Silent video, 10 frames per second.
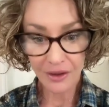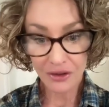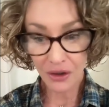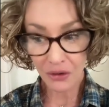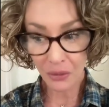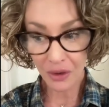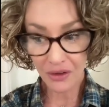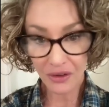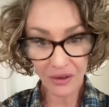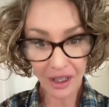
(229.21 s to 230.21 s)
Chosen ones,
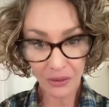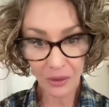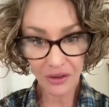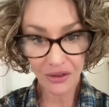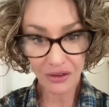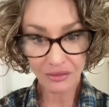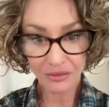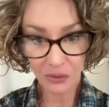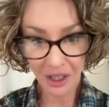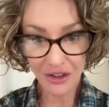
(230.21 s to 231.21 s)
elect ones,
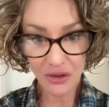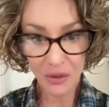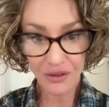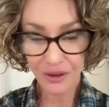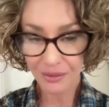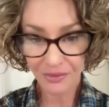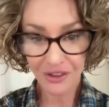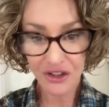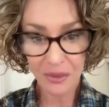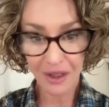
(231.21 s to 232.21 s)
righteous ones,
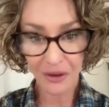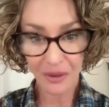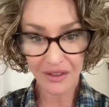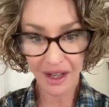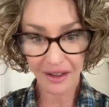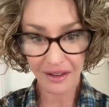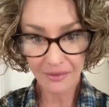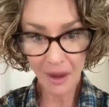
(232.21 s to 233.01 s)
this should make you excited.